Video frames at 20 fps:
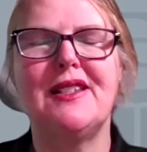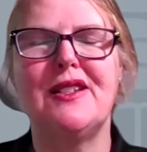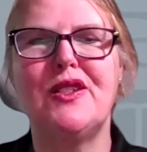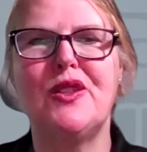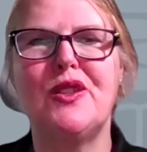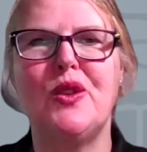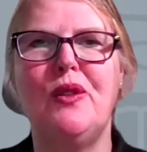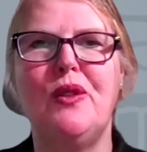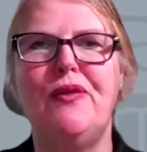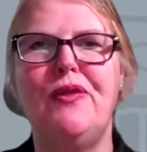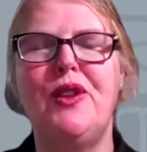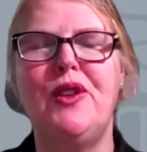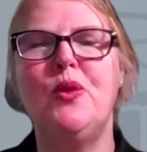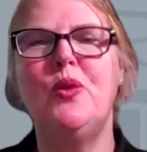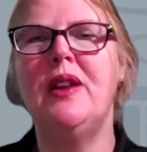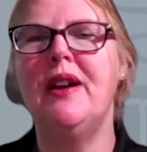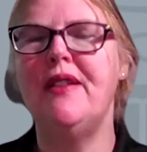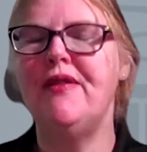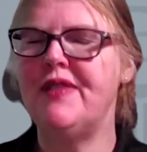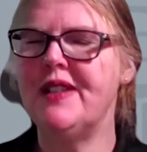So if you
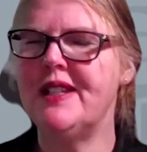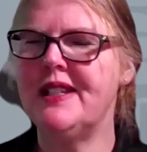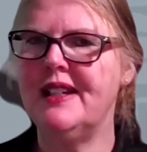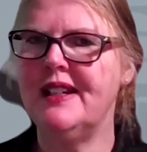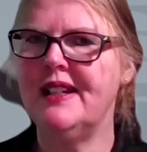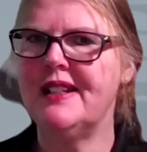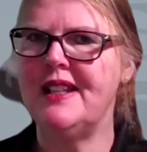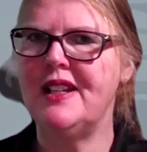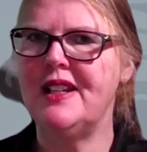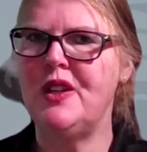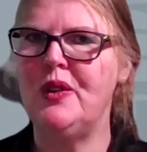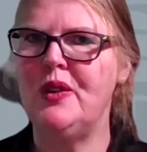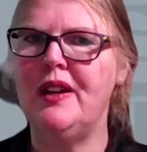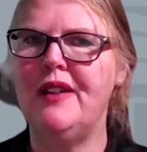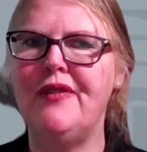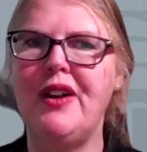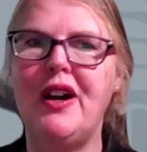love physics and you love